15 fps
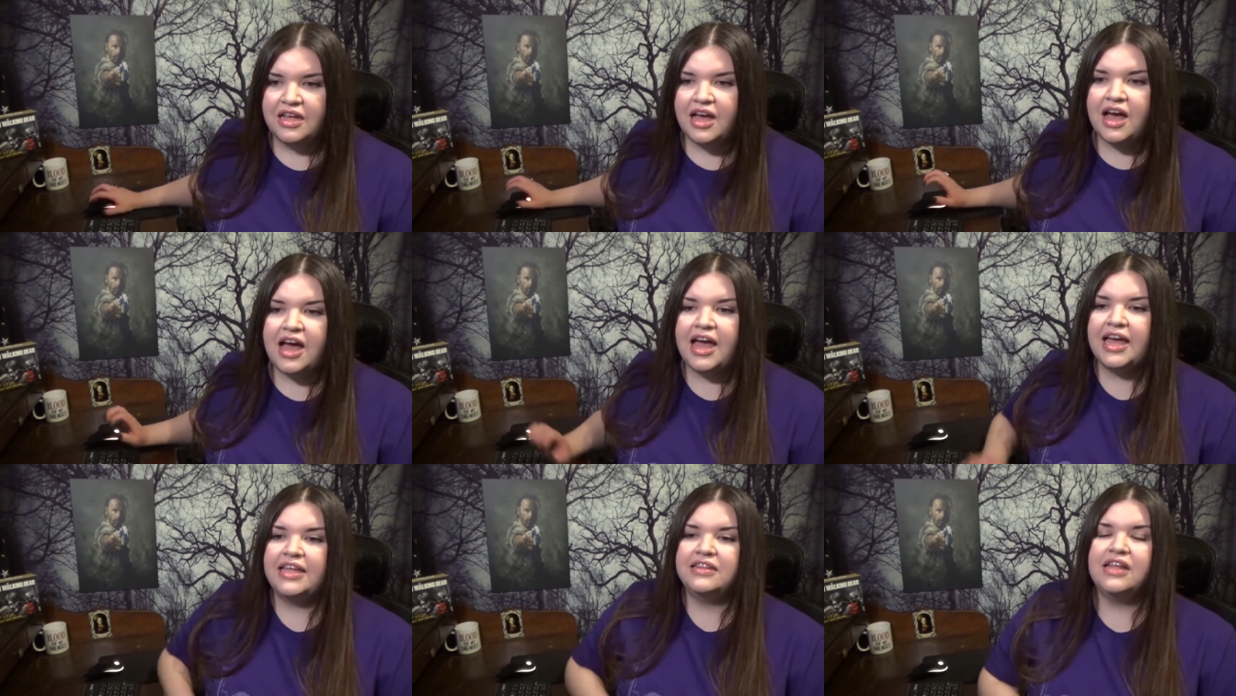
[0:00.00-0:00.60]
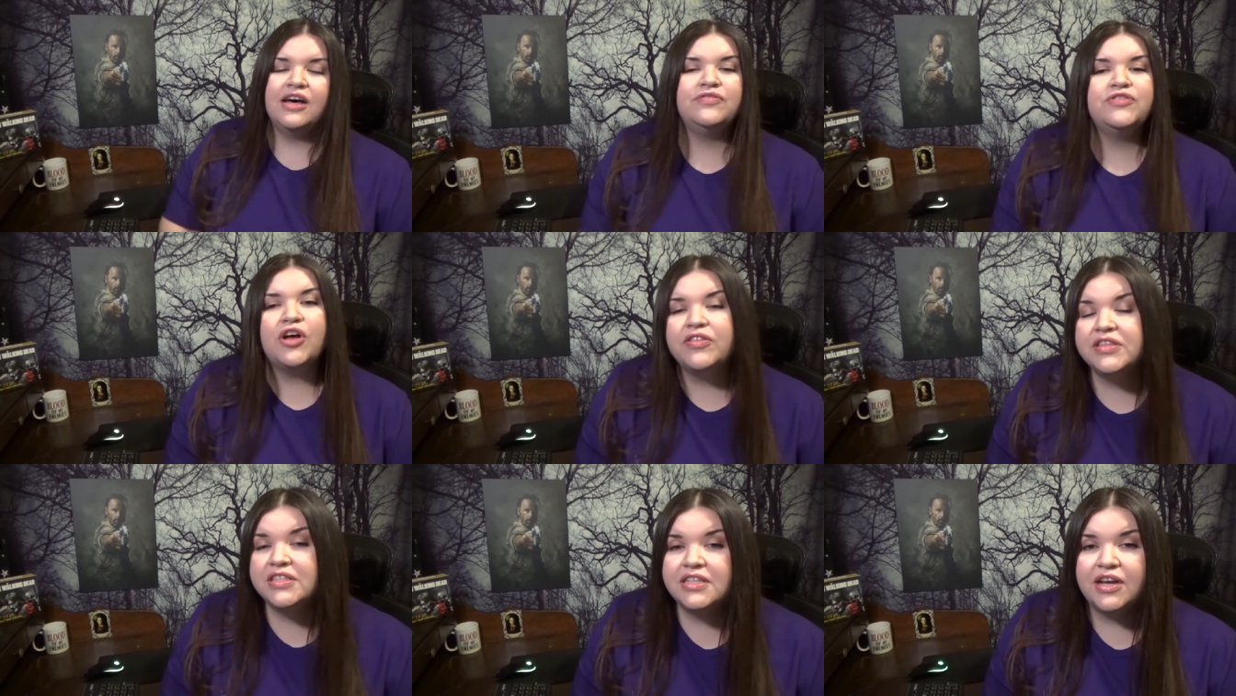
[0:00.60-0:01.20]
I loved
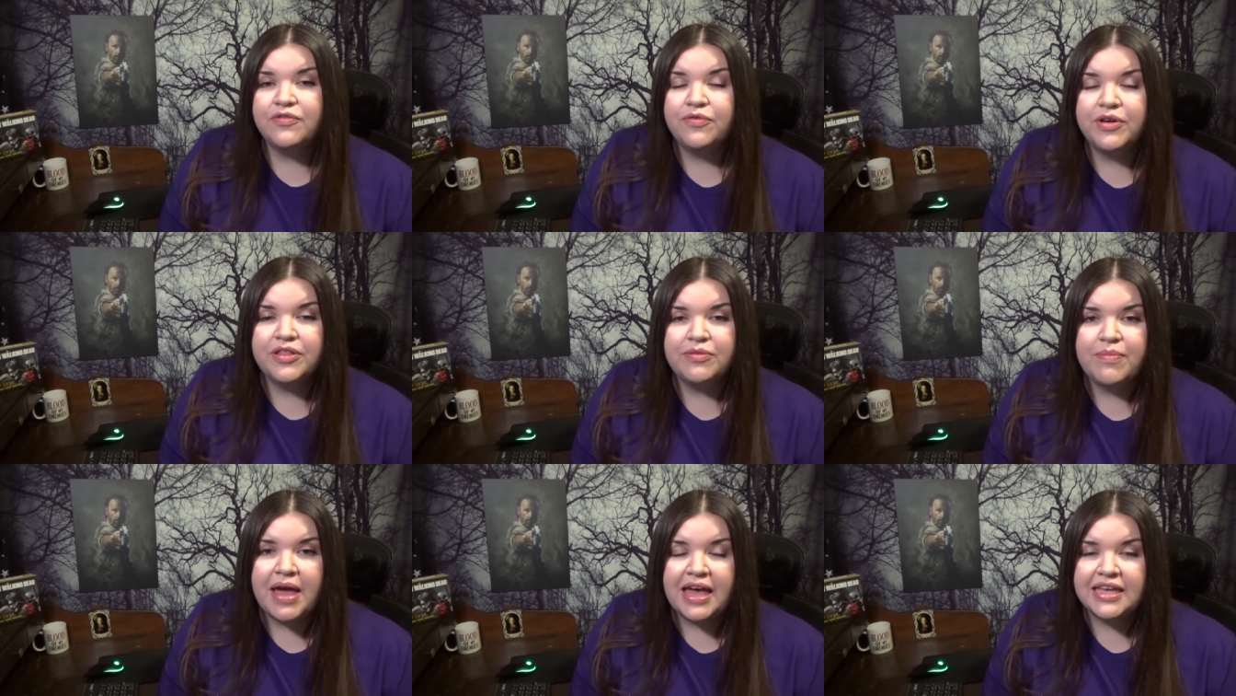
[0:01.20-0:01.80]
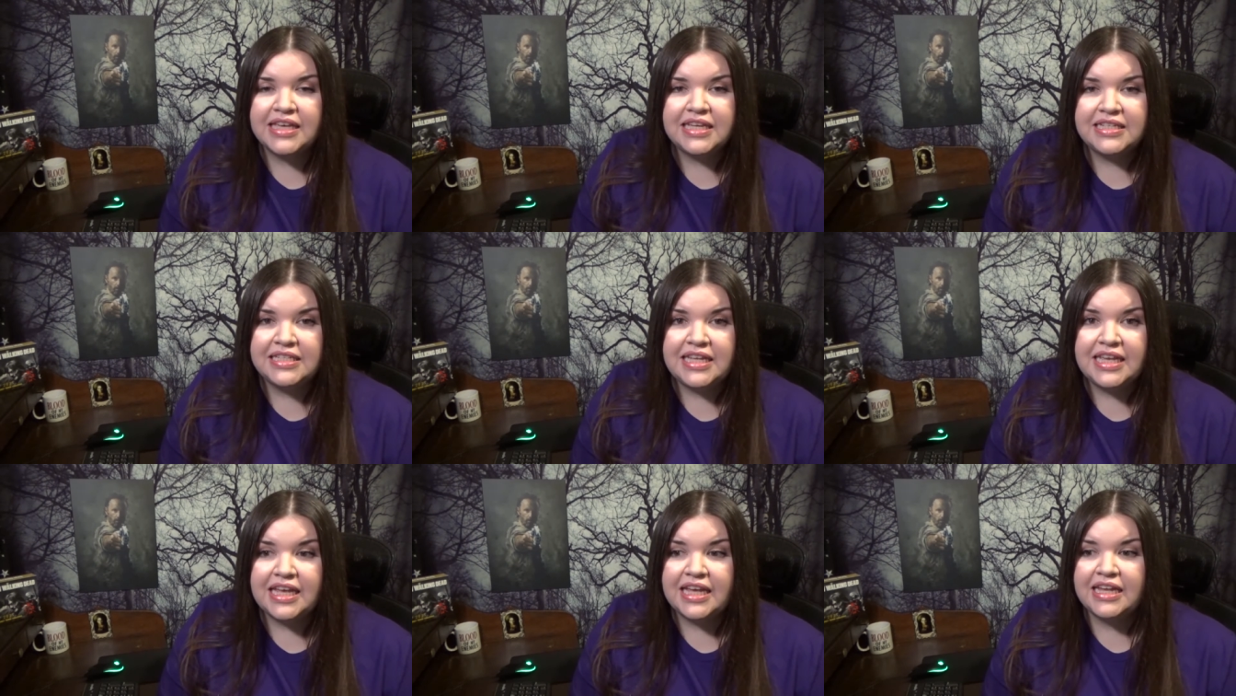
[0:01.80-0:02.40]
all the stuff with Maggie and
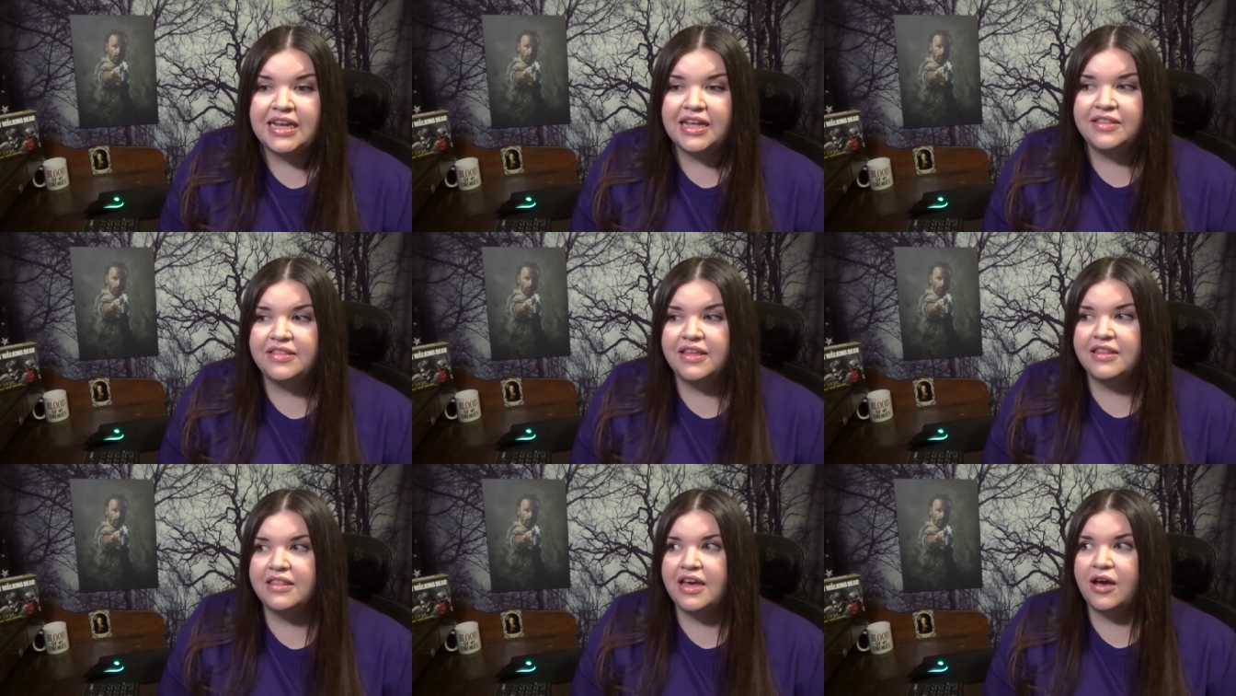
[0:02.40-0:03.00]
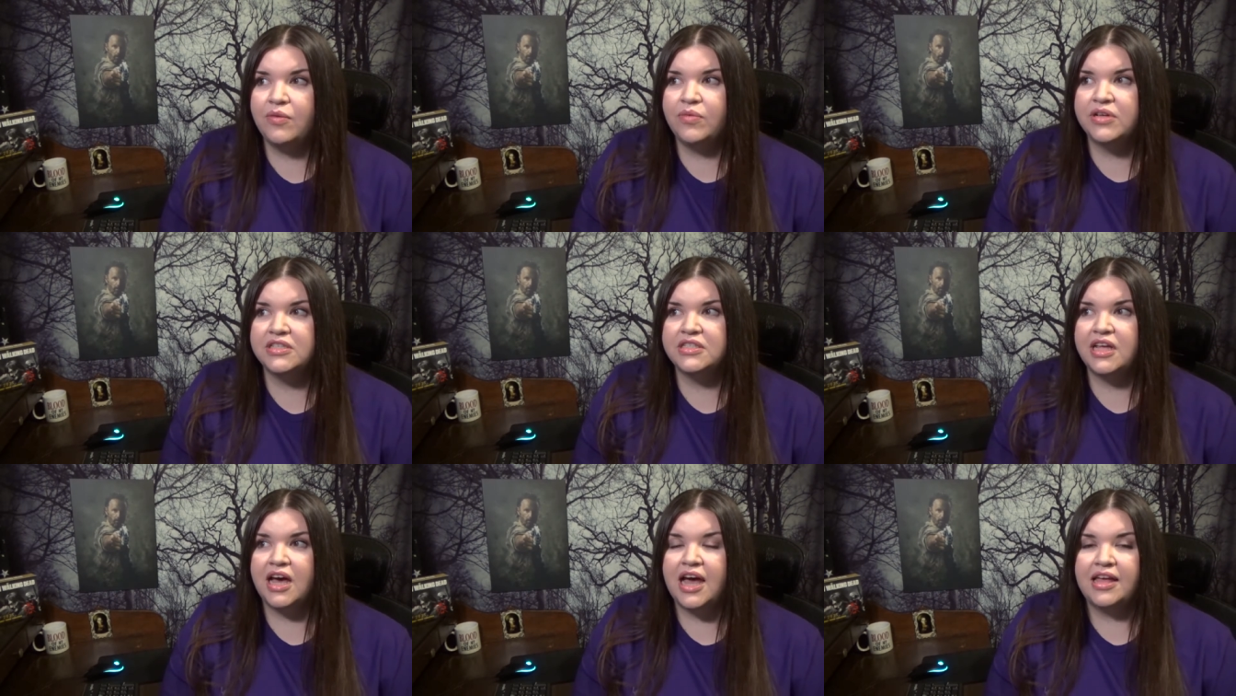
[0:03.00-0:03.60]
Negan. I think that
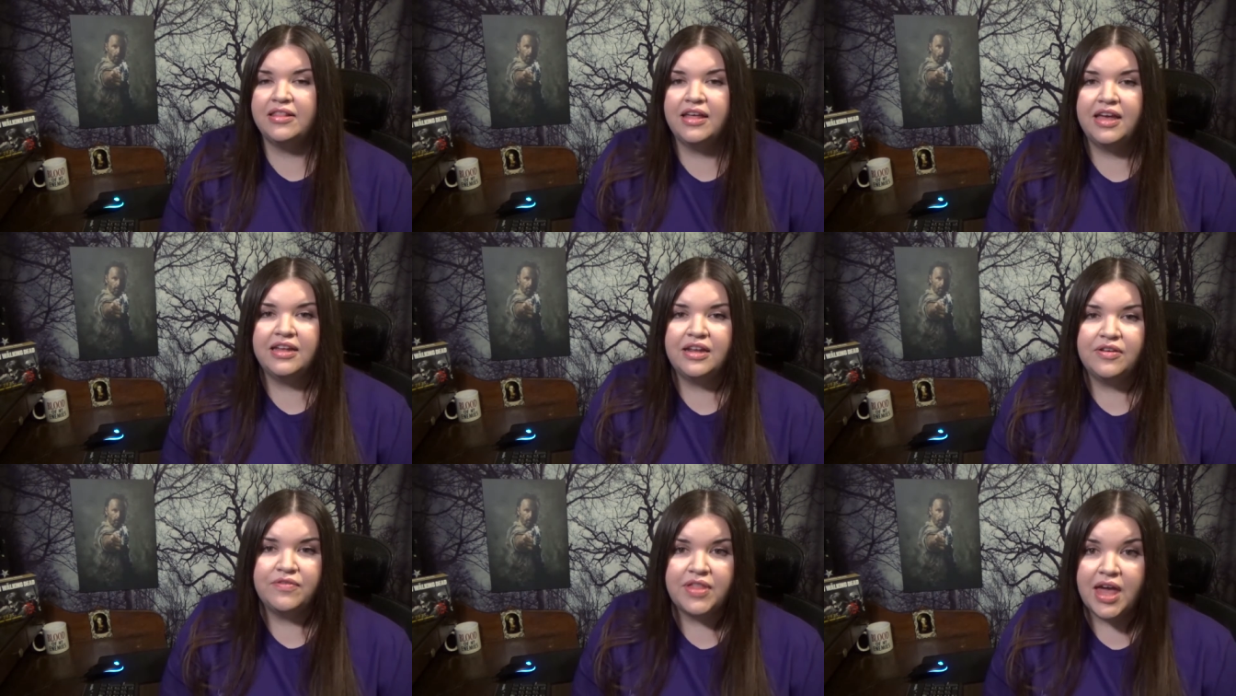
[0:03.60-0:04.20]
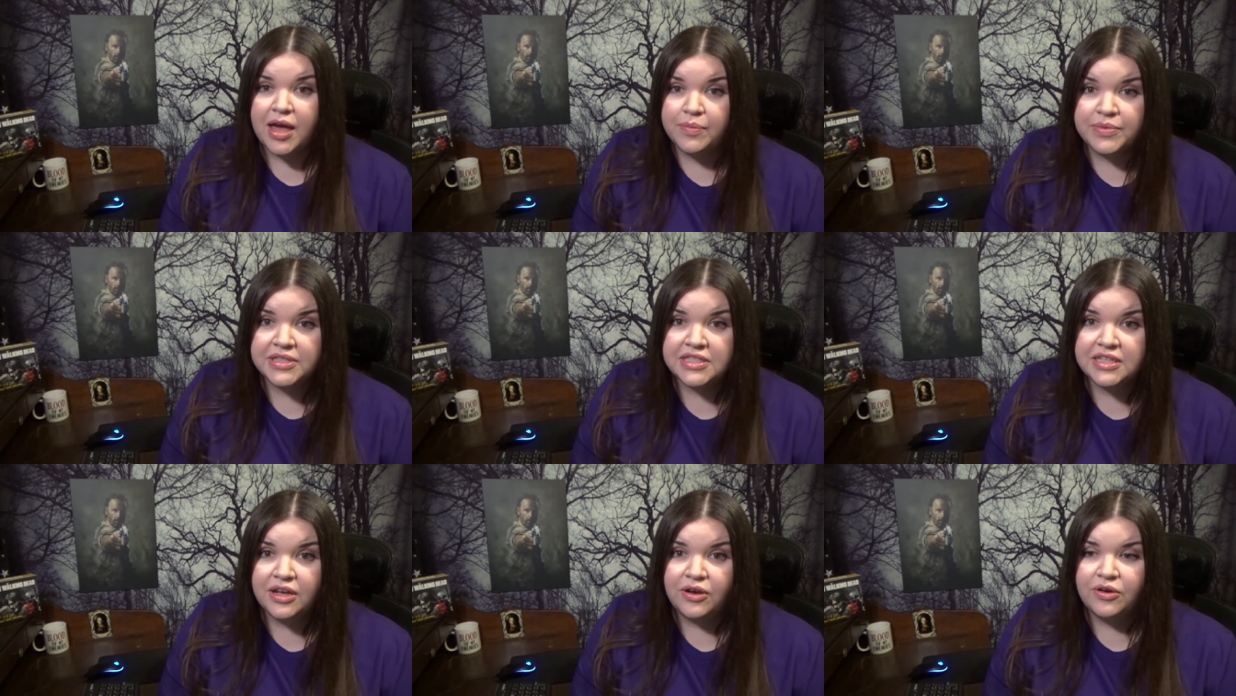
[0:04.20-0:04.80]
was the highlight of the
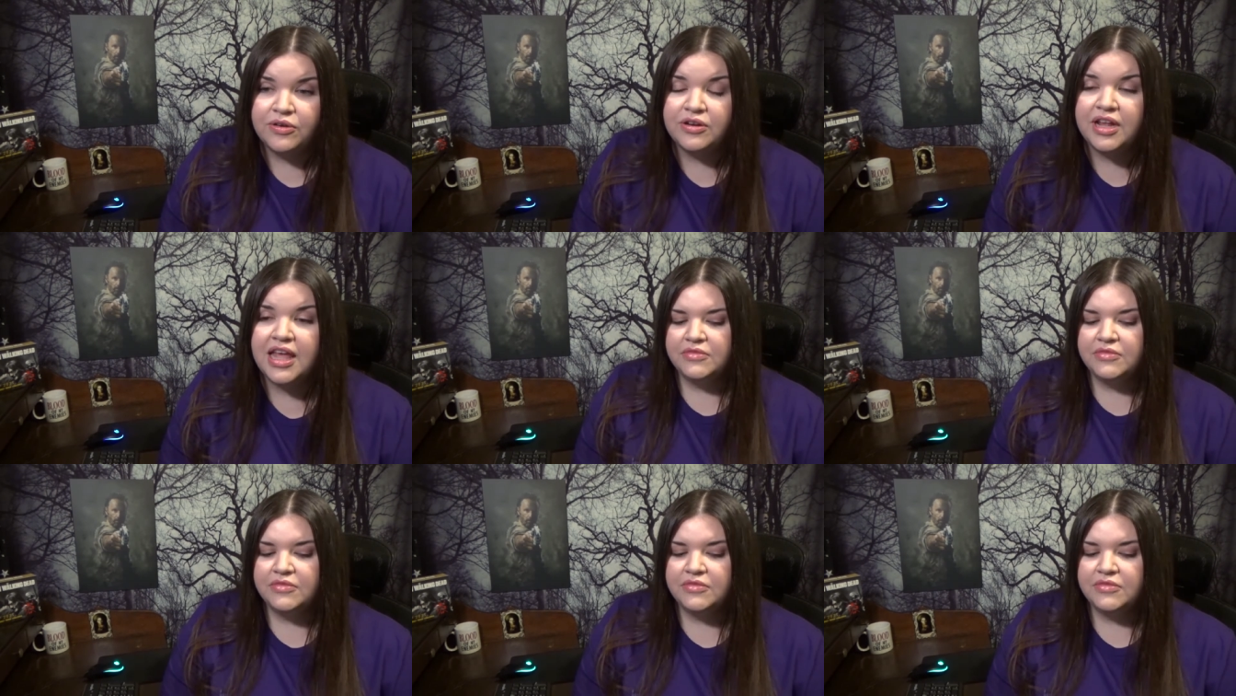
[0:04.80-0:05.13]
episode.